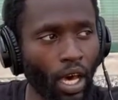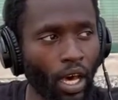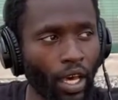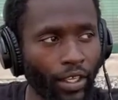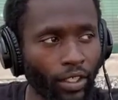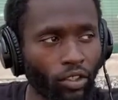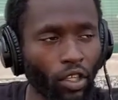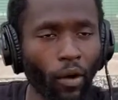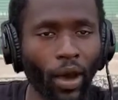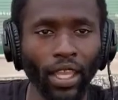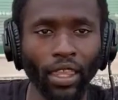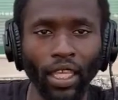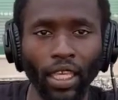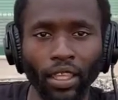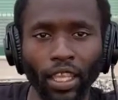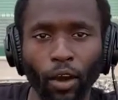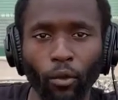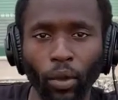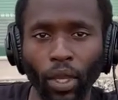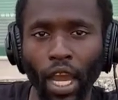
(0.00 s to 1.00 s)
And so I
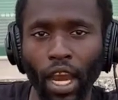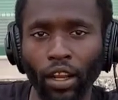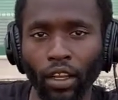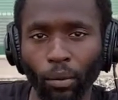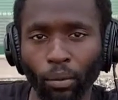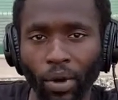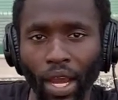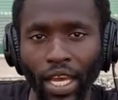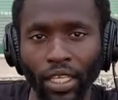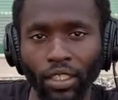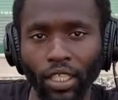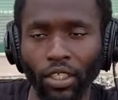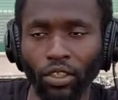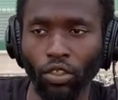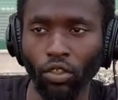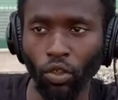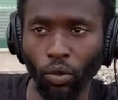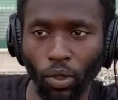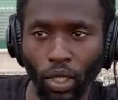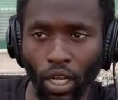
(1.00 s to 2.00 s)
think that we are in the process
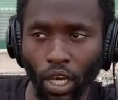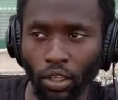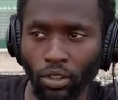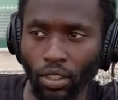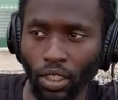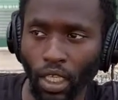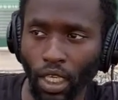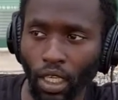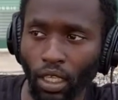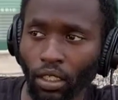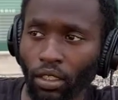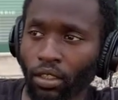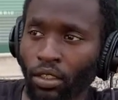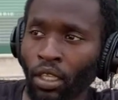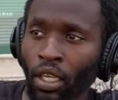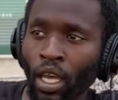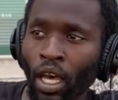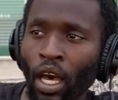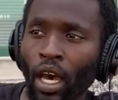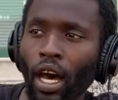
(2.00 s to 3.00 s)
of doing those things,
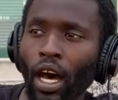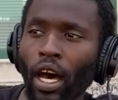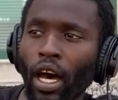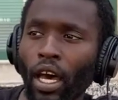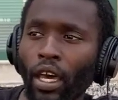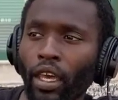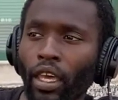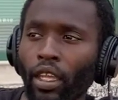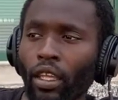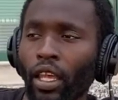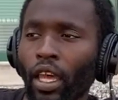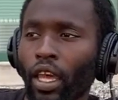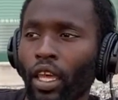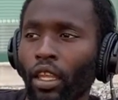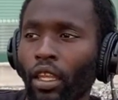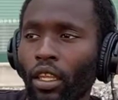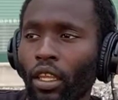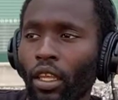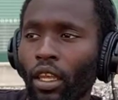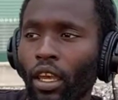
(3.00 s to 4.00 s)

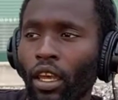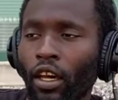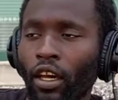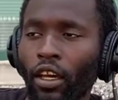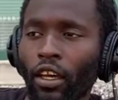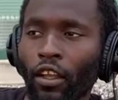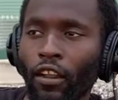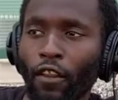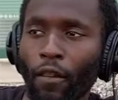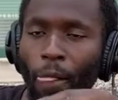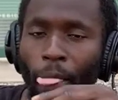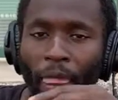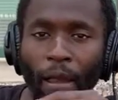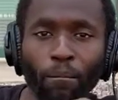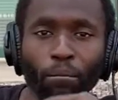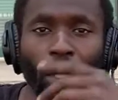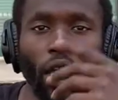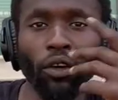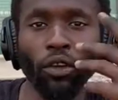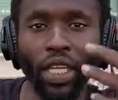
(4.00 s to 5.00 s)

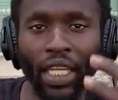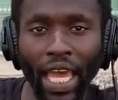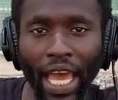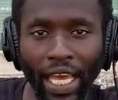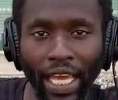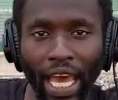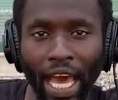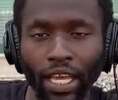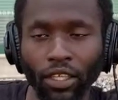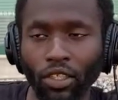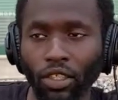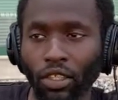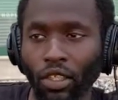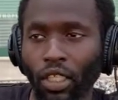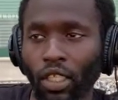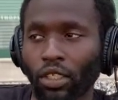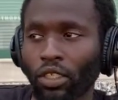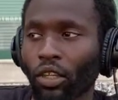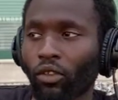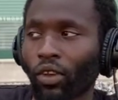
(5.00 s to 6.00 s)
and building that
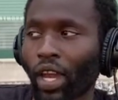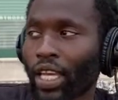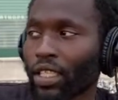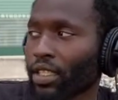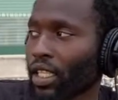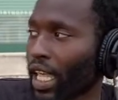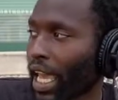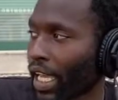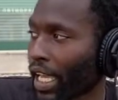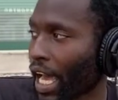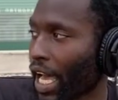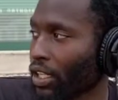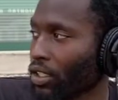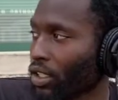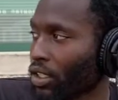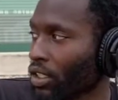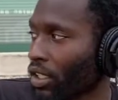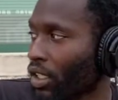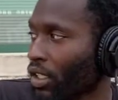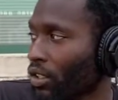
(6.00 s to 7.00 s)
consciousness and raising that
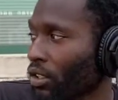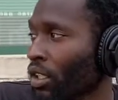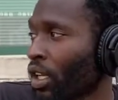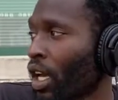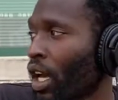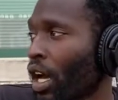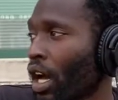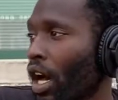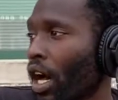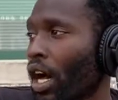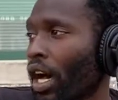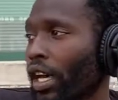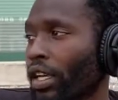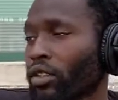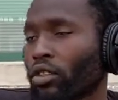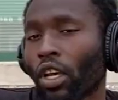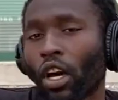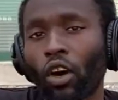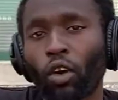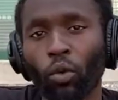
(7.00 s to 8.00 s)
consciousness. And
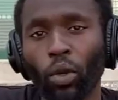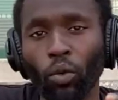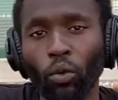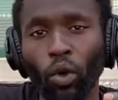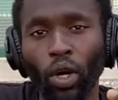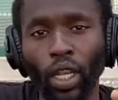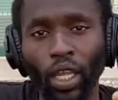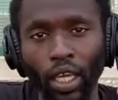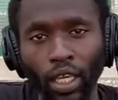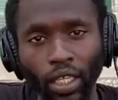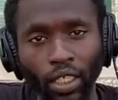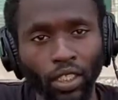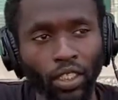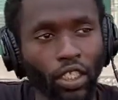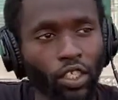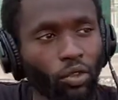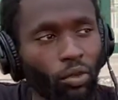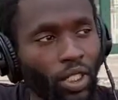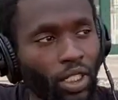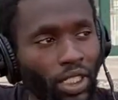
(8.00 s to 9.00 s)
so we want to
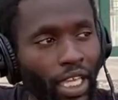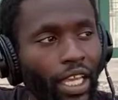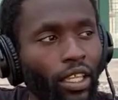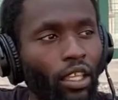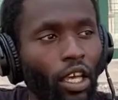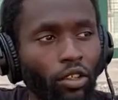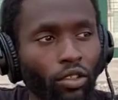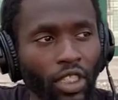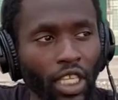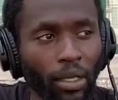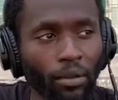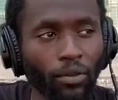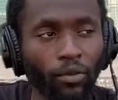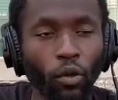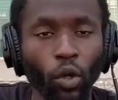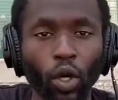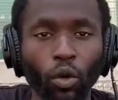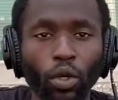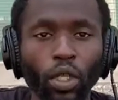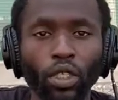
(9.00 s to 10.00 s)
continue to take those steps
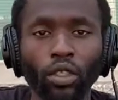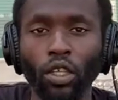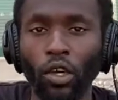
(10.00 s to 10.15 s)
forward.